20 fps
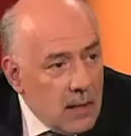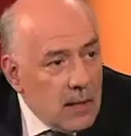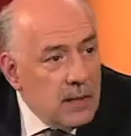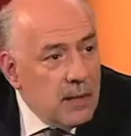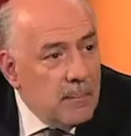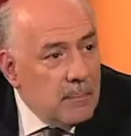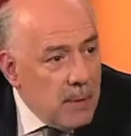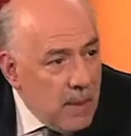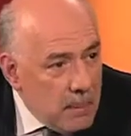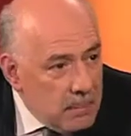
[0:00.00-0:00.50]

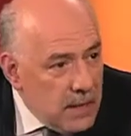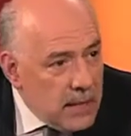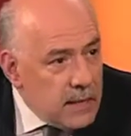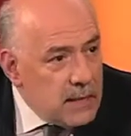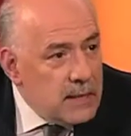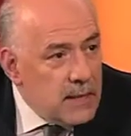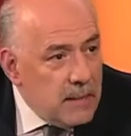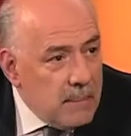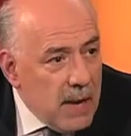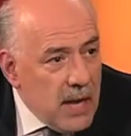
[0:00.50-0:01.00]
the
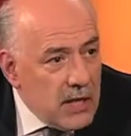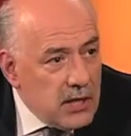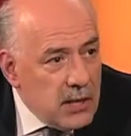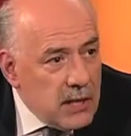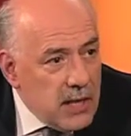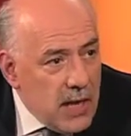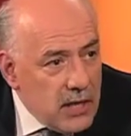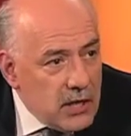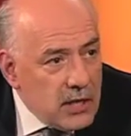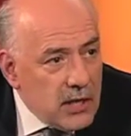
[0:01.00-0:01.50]
public's
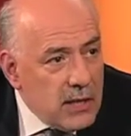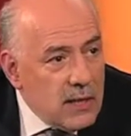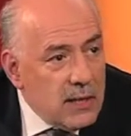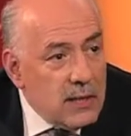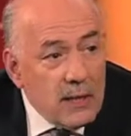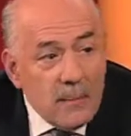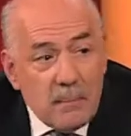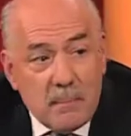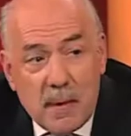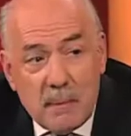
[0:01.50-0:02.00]
imagination
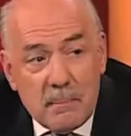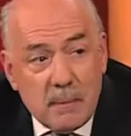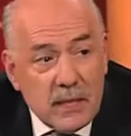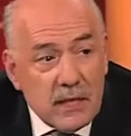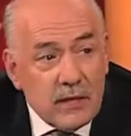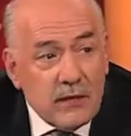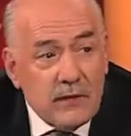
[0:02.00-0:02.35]
and the public's